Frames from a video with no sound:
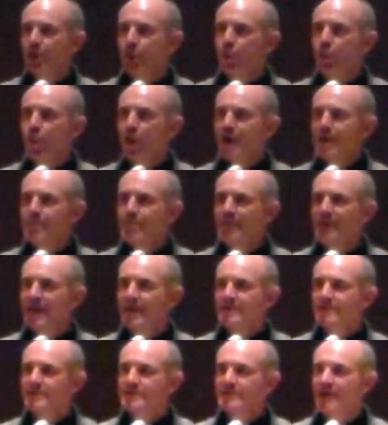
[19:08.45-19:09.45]
you know, what
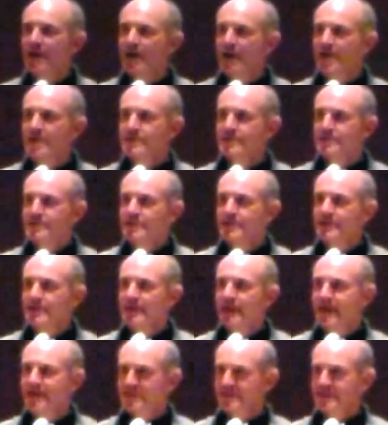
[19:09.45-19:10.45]
makes
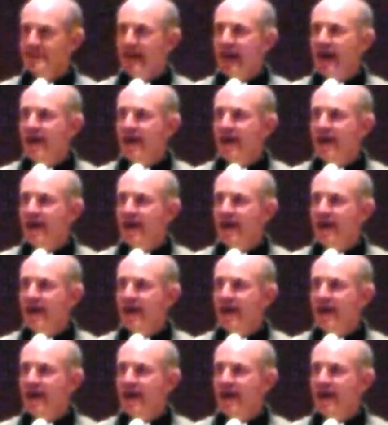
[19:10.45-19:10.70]
us as